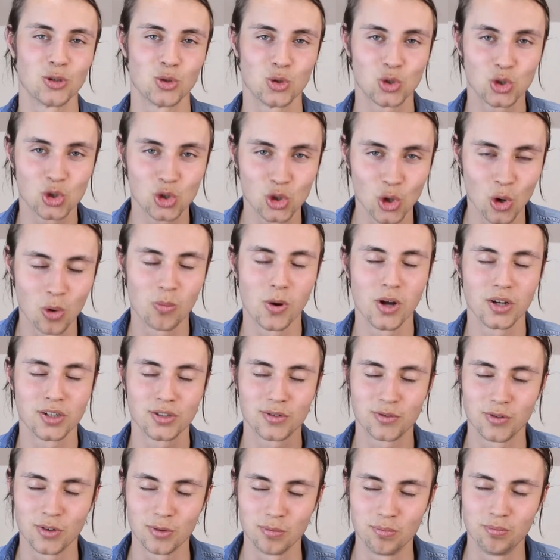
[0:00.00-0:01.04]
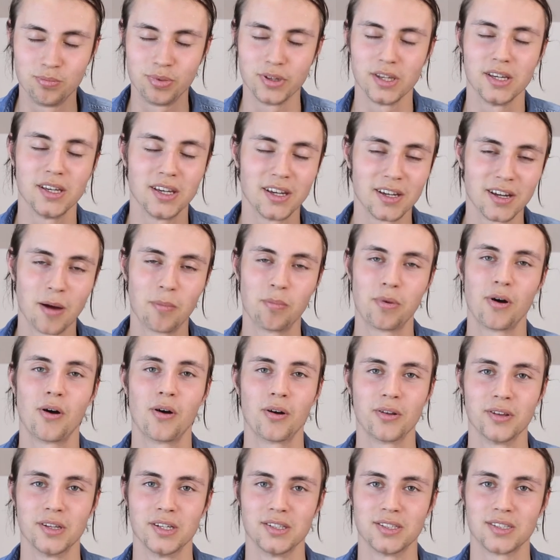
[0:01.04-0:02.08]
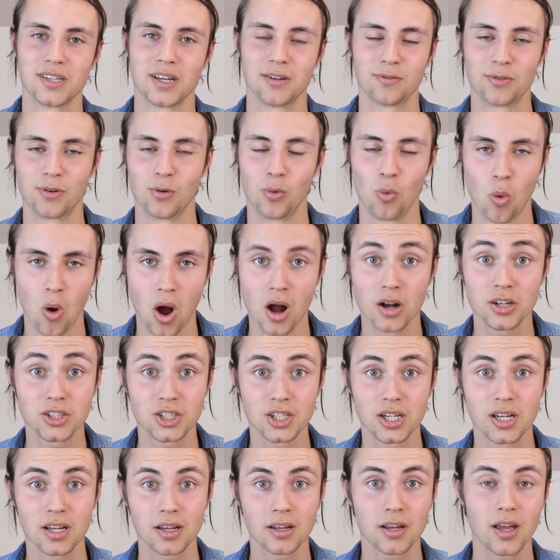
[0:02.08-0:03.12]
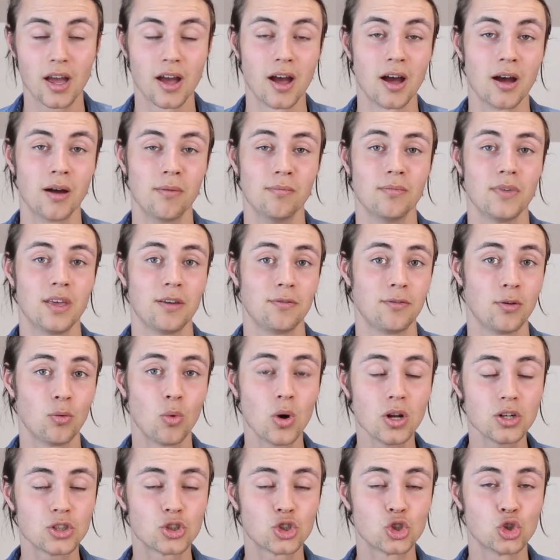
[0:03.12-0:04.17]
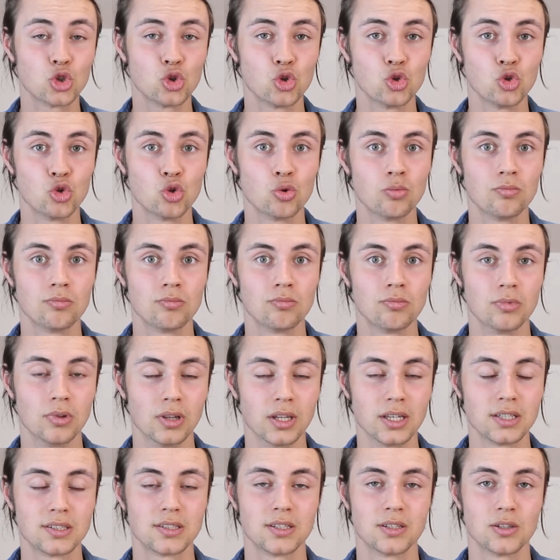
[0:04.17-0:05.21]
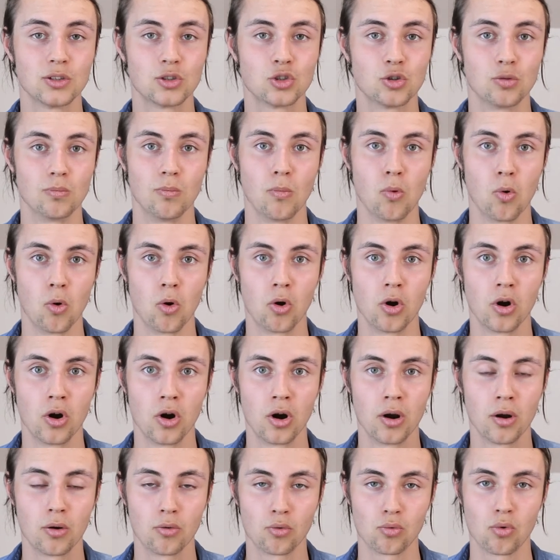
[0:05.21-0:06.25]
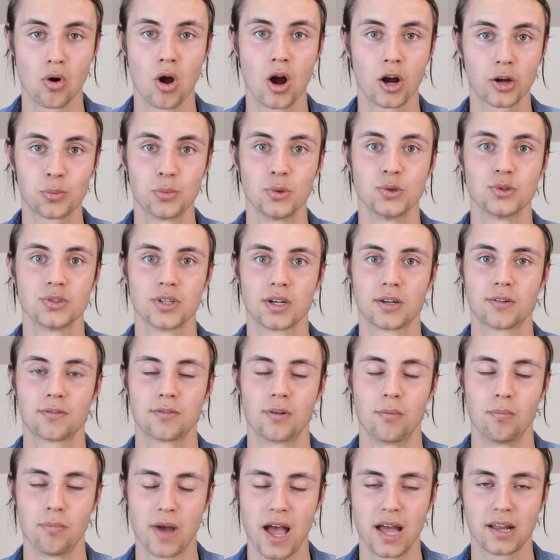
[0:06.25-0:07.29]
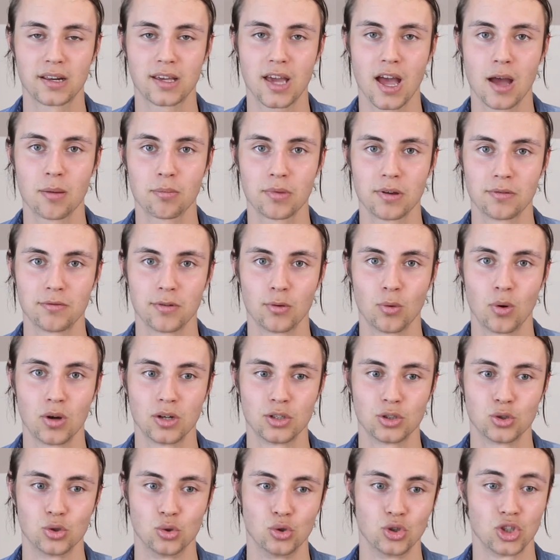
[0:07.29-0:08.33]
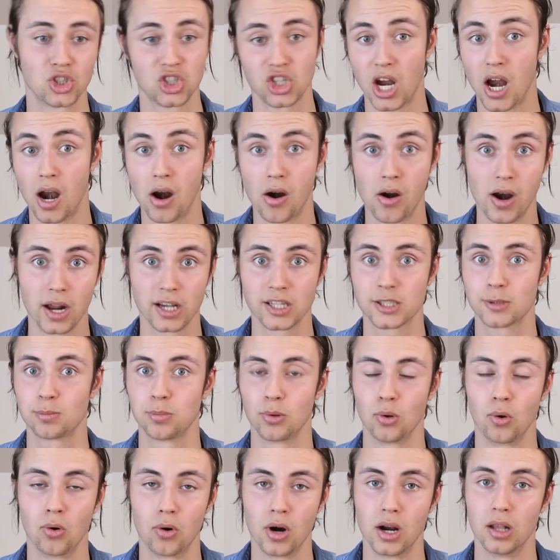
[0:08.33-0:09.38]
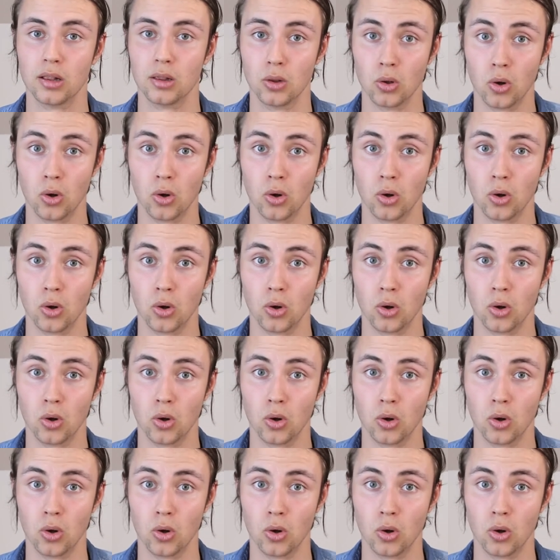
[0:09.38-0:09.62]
you so much for being a part of this and for watching. If you want to listen to more rock music from Bandcamp, if you want to share, explore, and